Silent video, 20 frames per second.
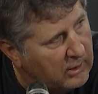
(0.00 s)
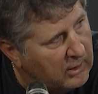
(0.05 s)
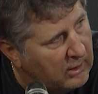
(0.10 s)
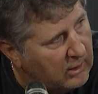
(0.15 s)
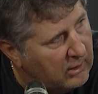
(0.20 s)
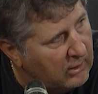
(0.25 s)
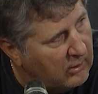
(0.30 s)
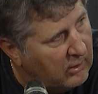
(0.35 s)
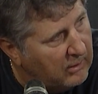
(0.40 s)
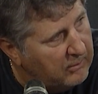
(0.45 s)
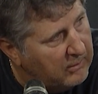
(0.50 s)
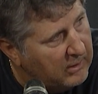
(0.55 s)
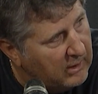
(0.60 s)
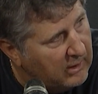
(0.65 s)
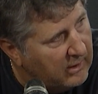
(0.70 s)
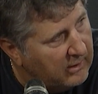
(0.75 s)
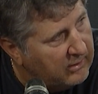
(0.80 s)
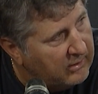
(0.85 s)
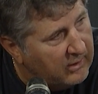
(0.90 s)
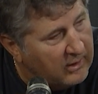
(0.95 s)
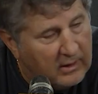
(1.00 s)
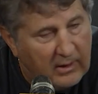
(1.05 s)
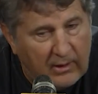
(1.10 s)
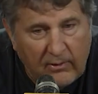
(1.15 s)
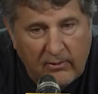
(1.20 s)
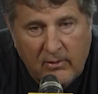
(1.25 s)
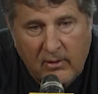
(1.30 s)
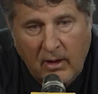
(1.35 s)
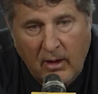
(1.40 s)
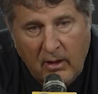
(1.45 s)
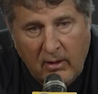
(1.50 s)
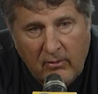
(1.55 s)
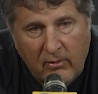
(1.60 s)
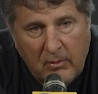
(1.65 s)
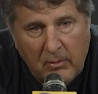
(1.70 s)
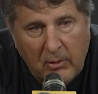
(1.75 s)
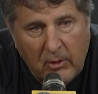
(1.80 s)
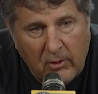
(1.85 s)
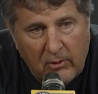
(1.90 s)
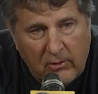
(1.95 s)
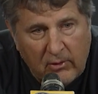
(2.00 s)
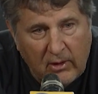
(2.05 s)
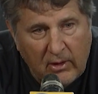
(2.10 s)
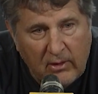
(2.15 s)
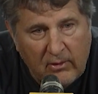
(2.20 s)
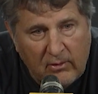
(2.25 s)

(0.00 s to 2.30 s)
You know, I mean, I think he's kind of emerging.